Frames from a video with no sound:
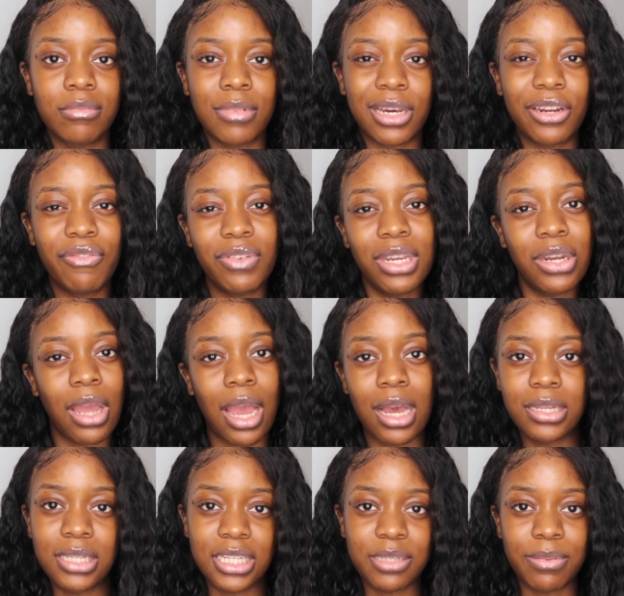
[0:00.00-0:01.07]
don't really know how
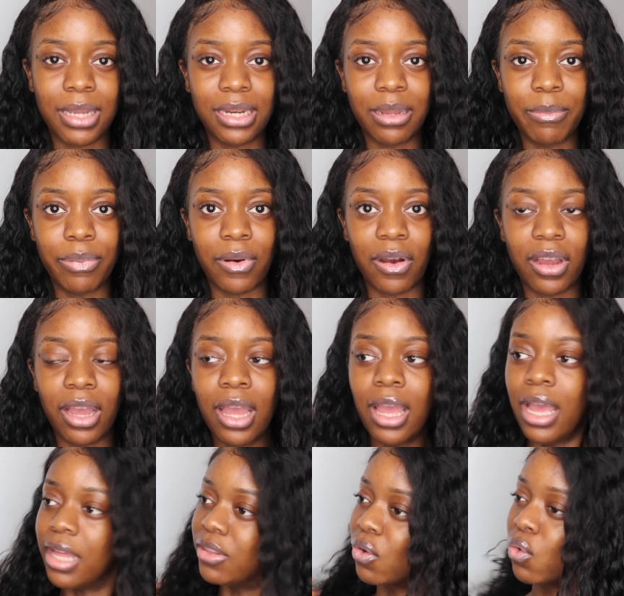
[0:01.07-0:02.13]
to explain it, but
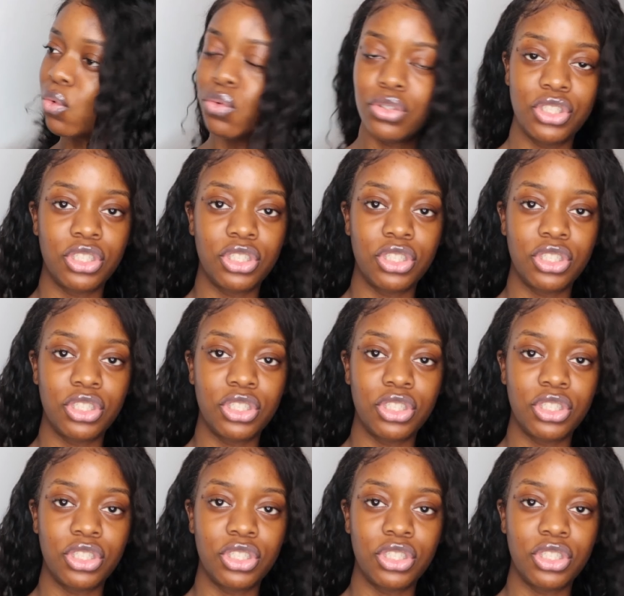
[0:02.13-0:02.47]
the course